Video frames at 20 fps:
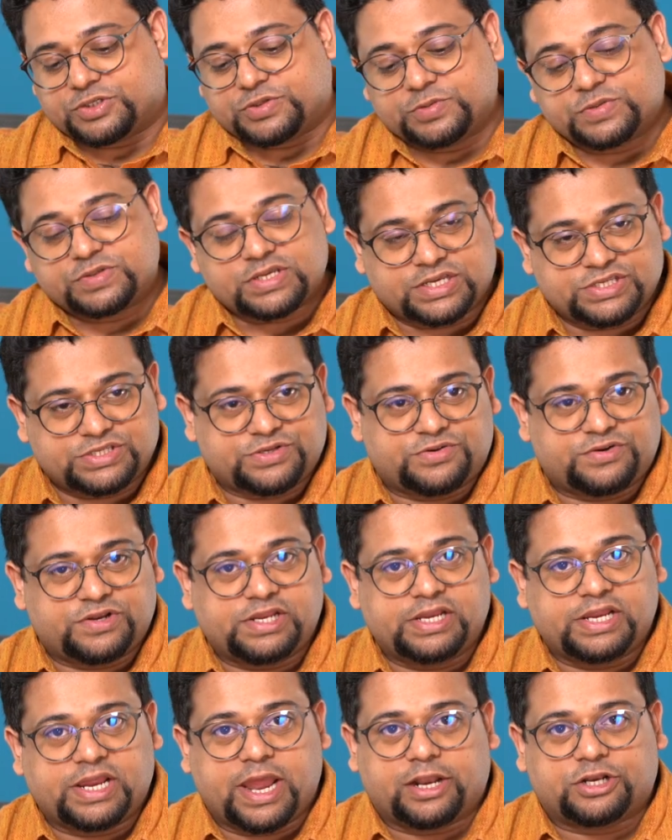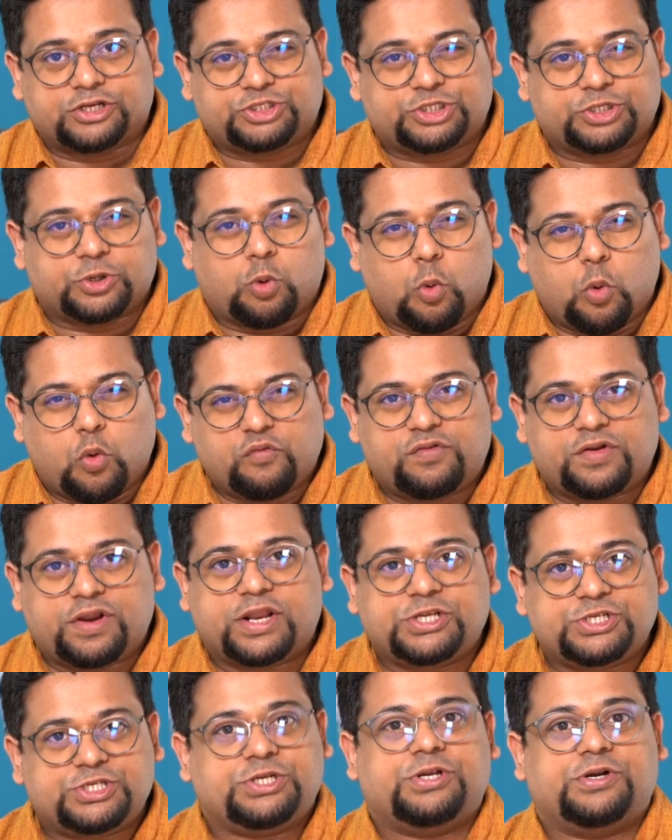Asus has really
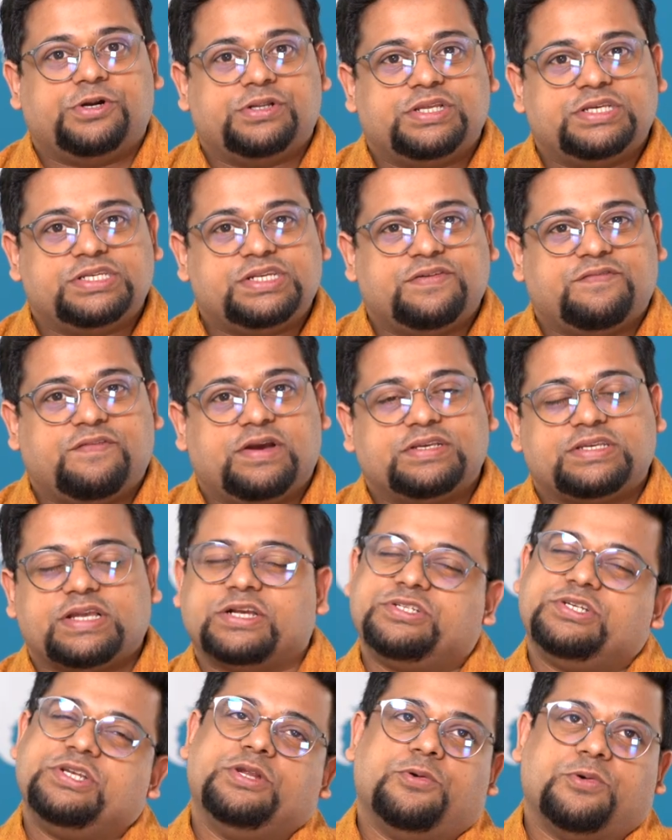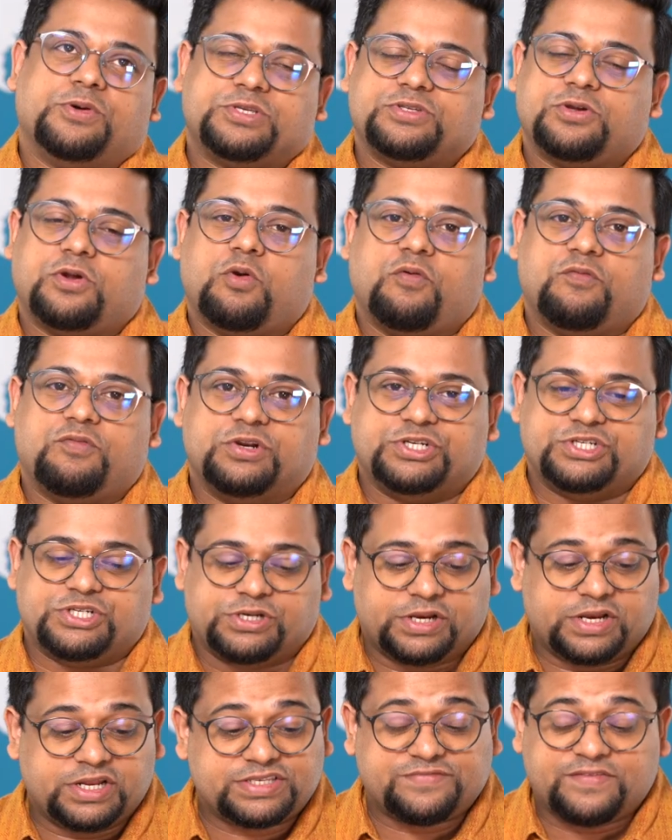over-engineered this device. Actually, no, it's not
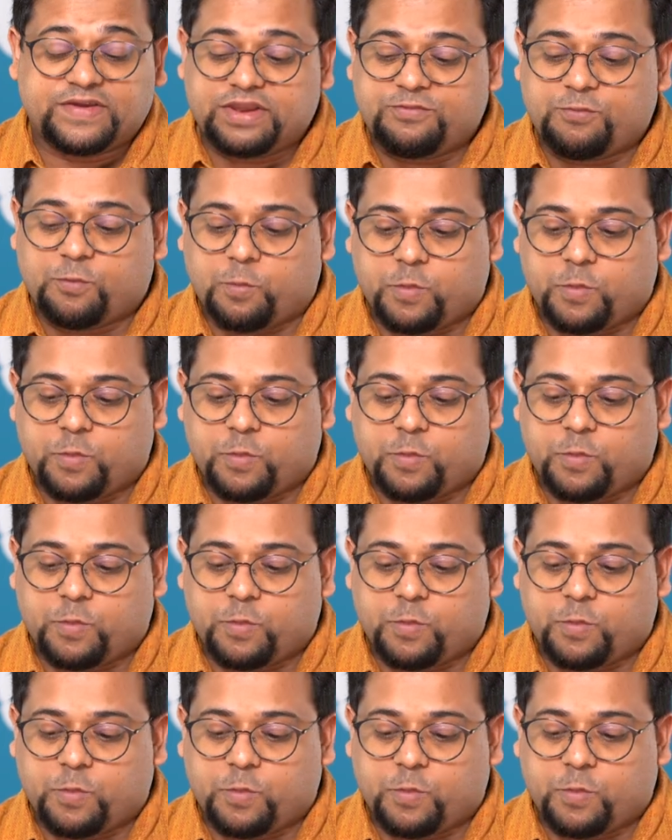over-engineered. It's very